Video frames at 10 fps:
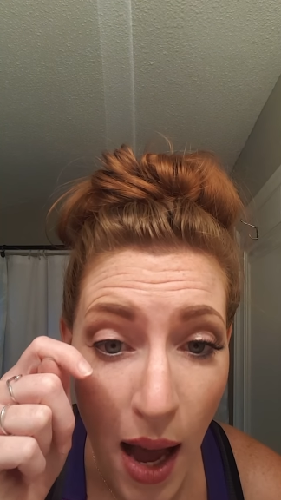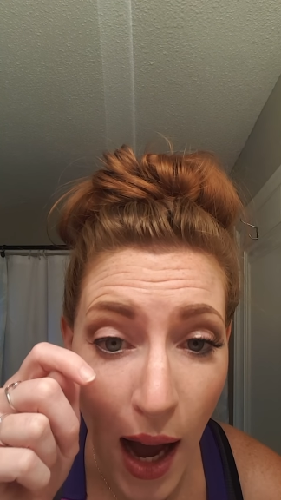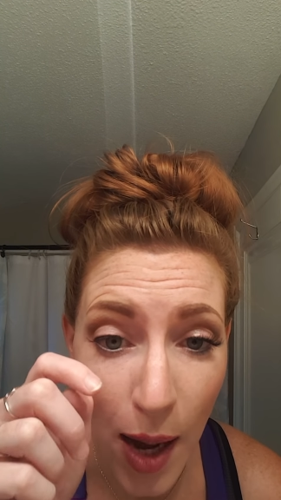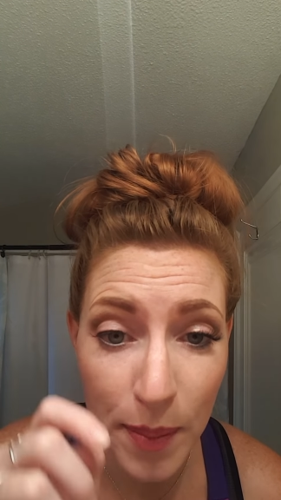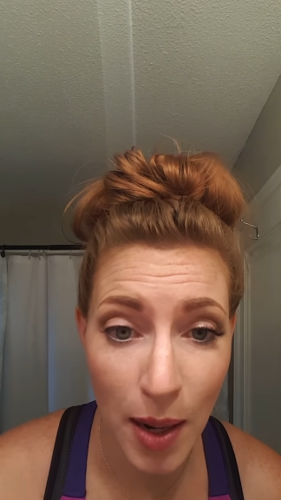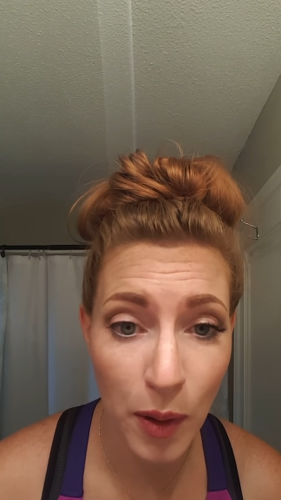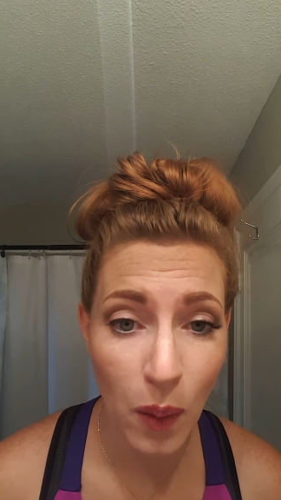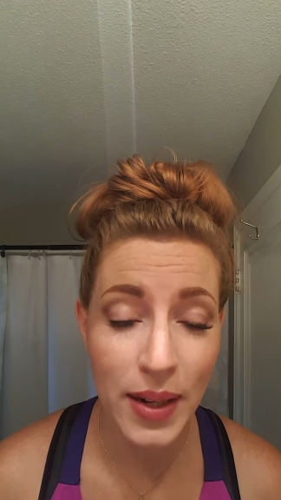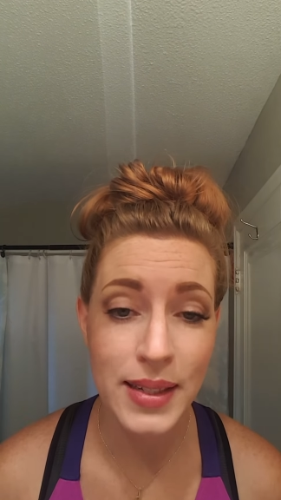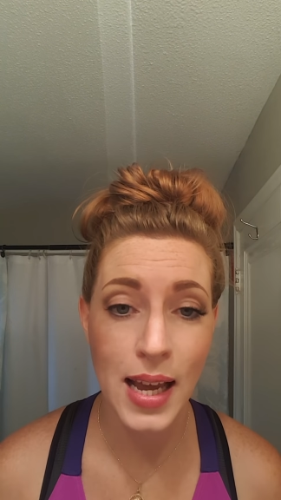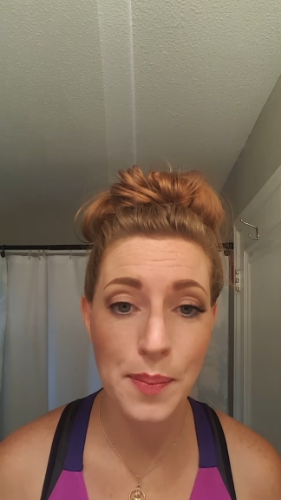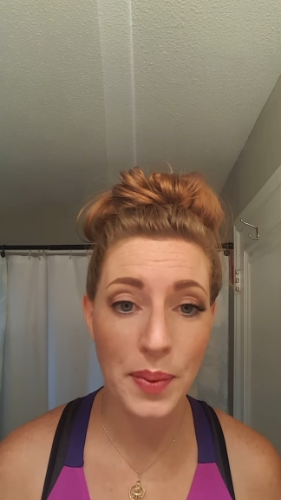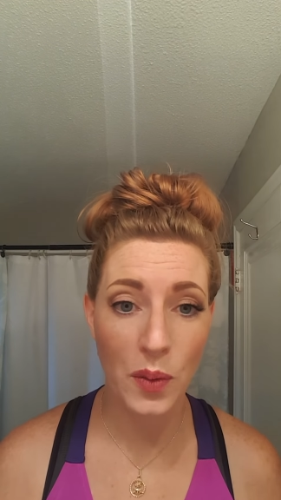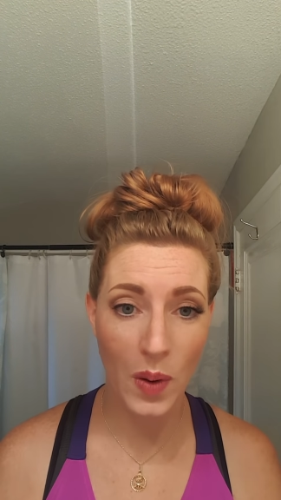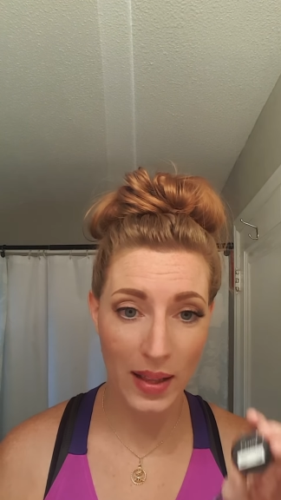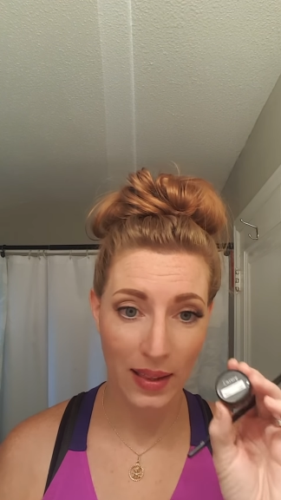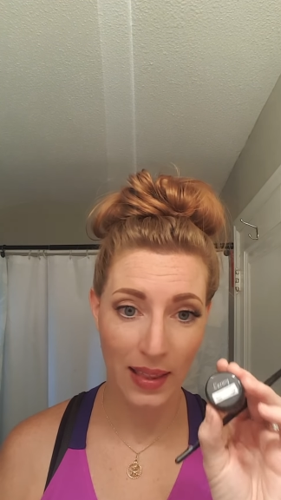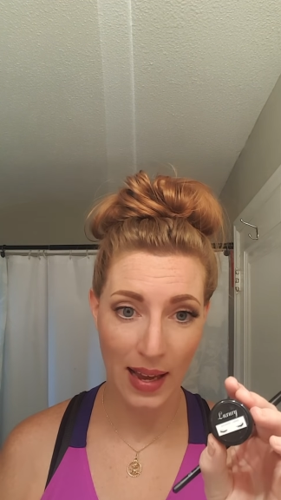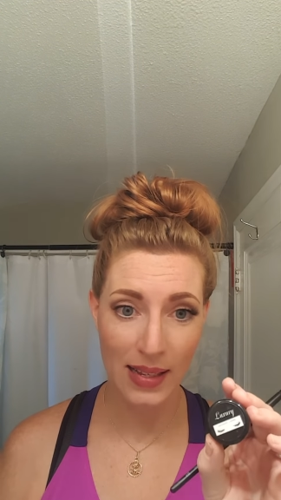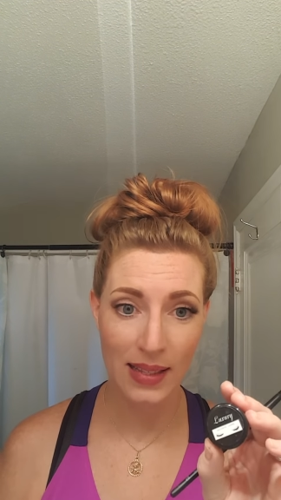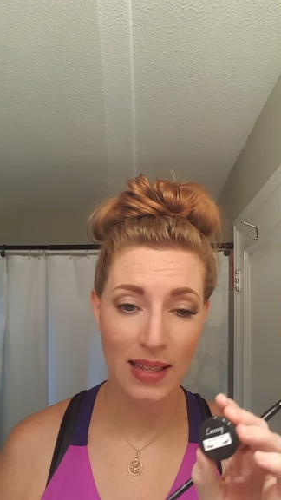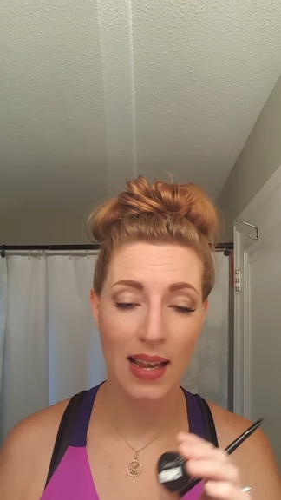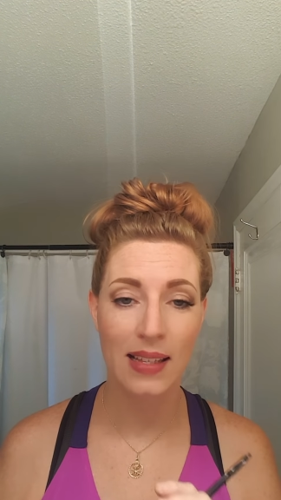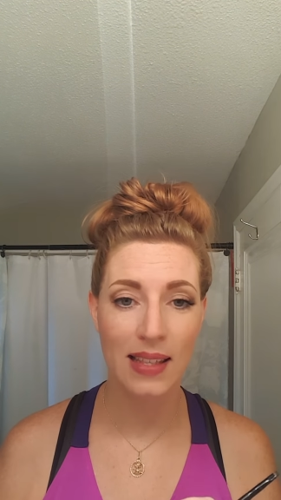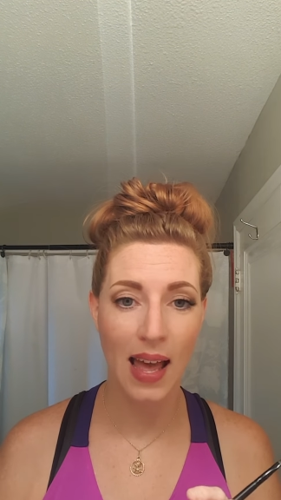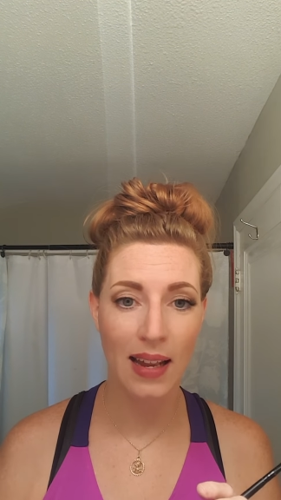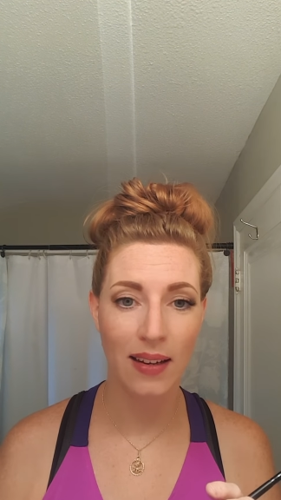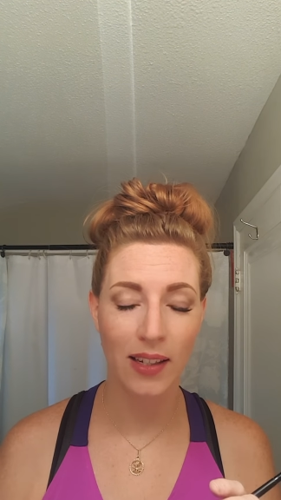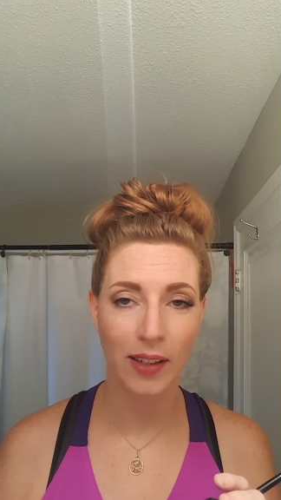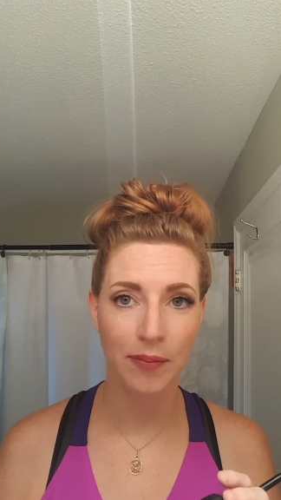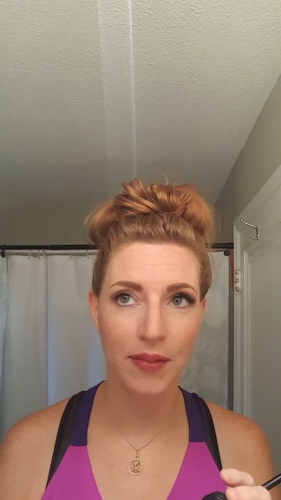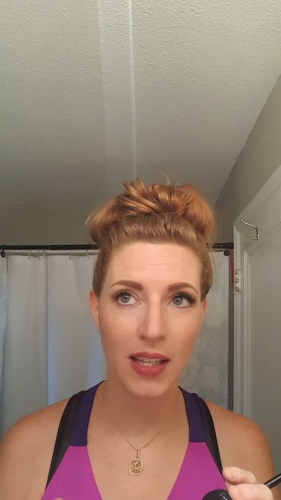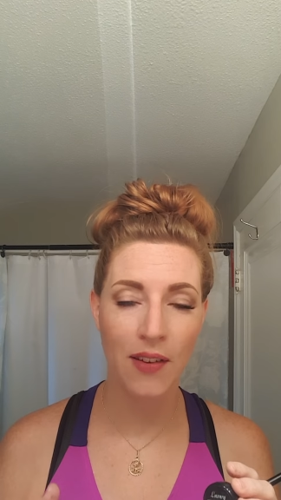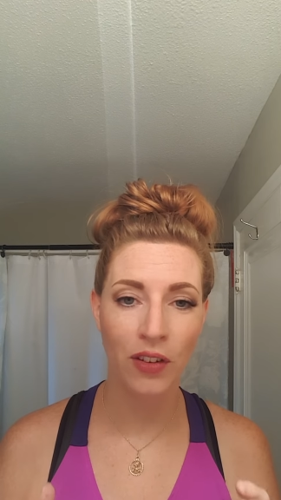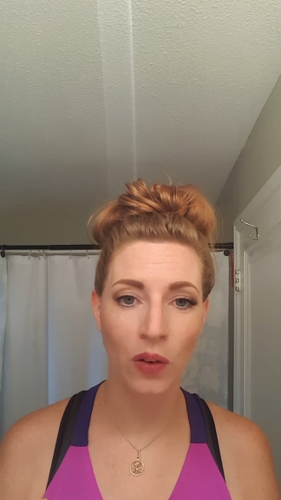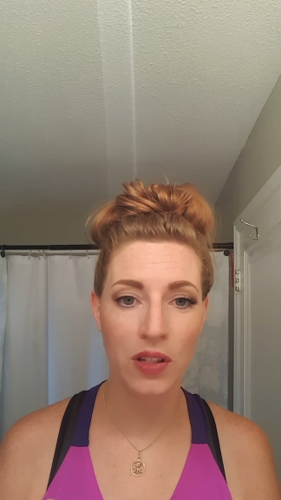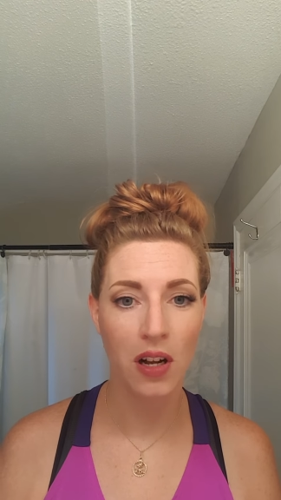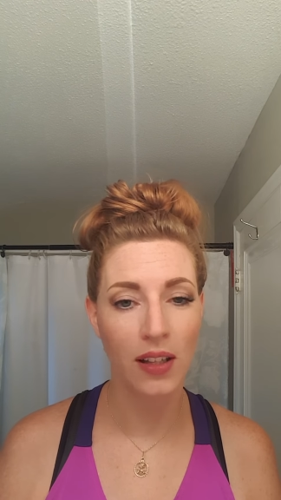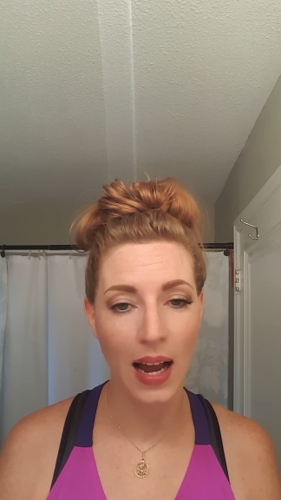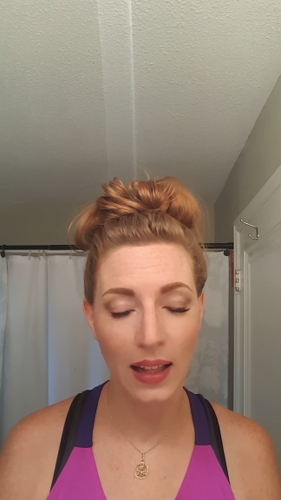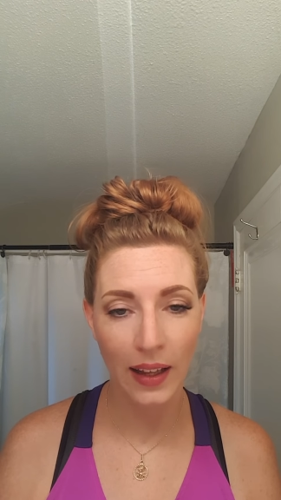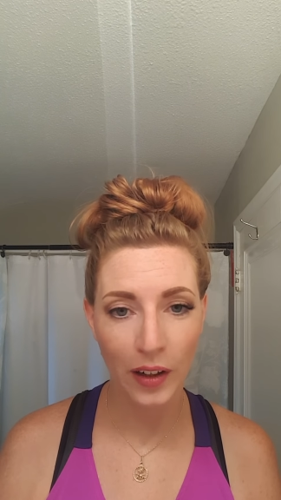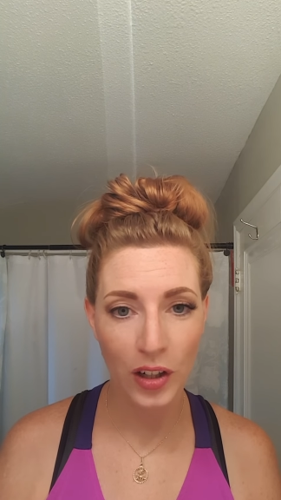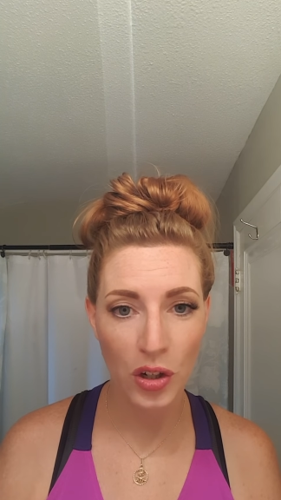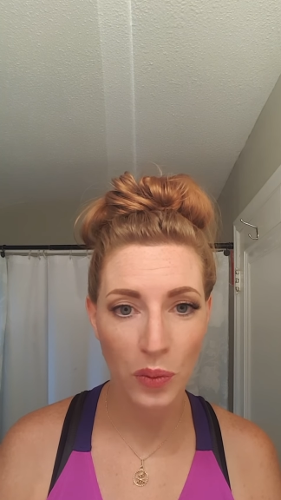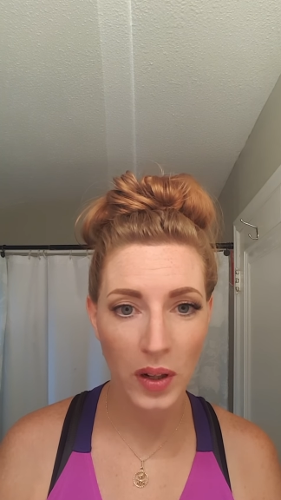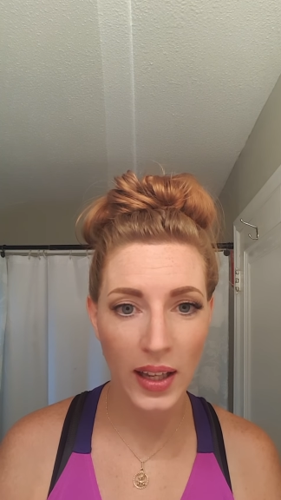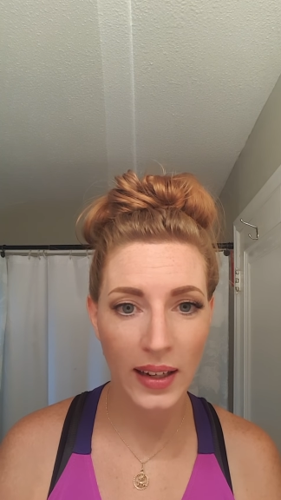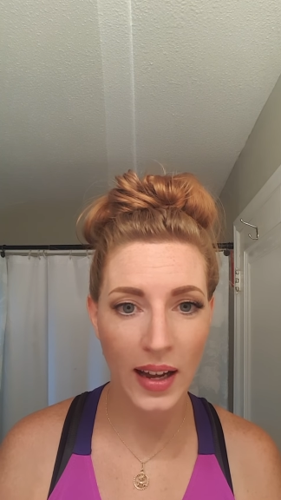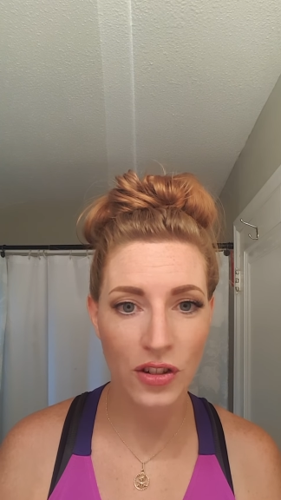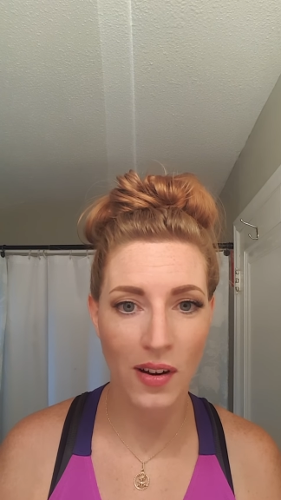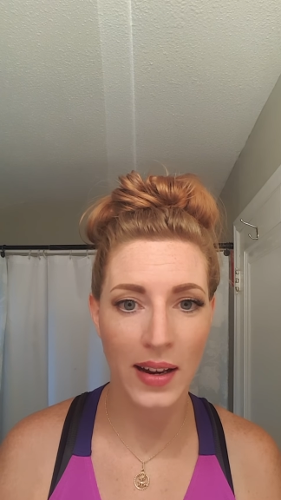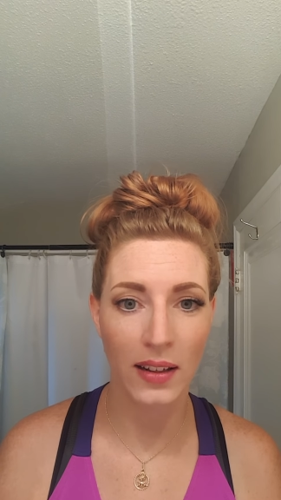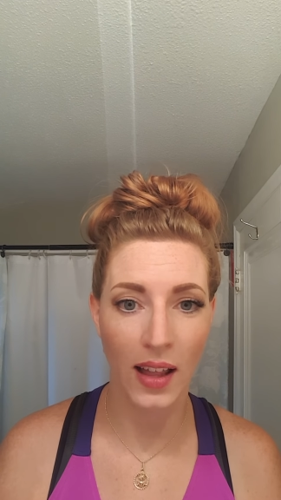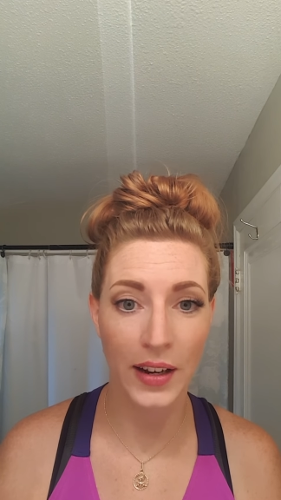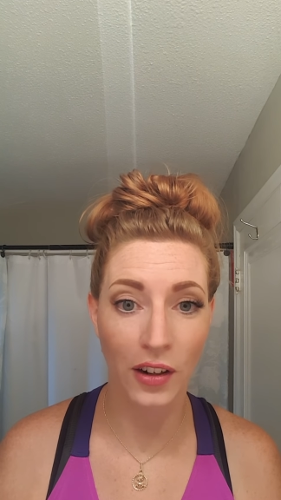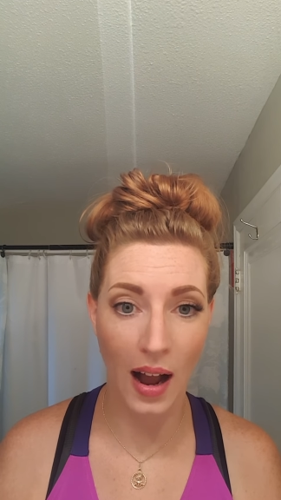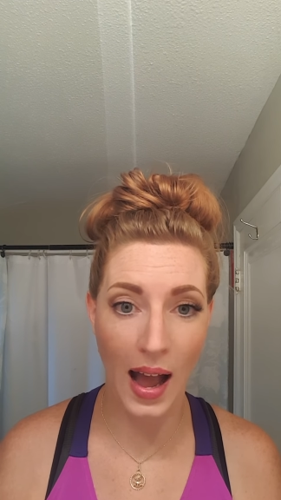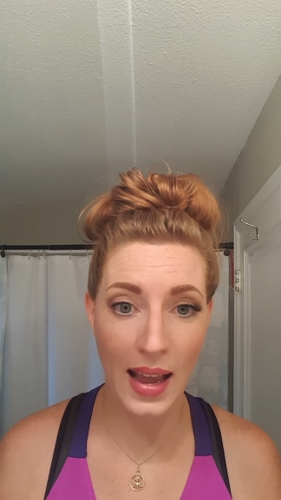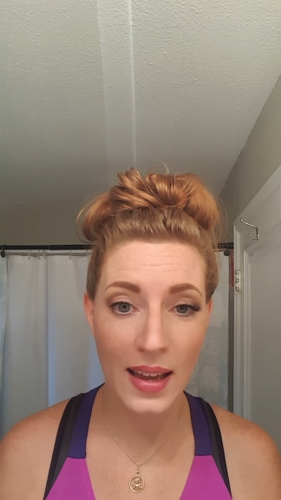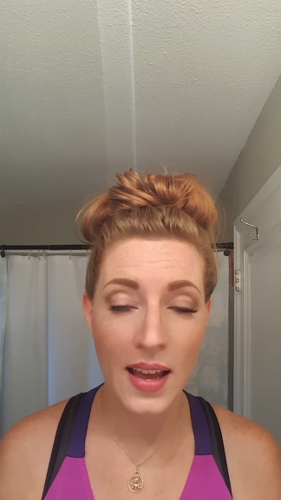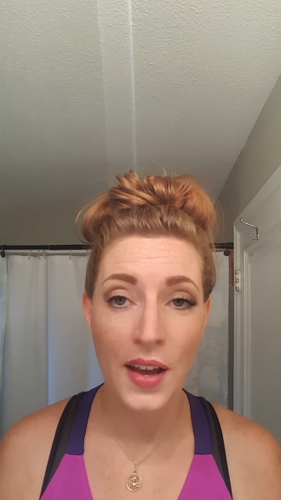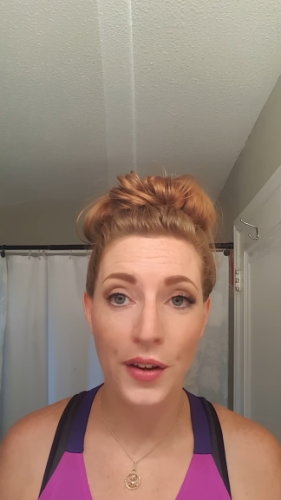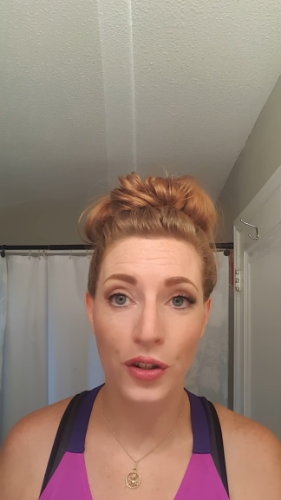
Number one tip with this is that even though it's called eyeliner, you're really not trying to line your eye.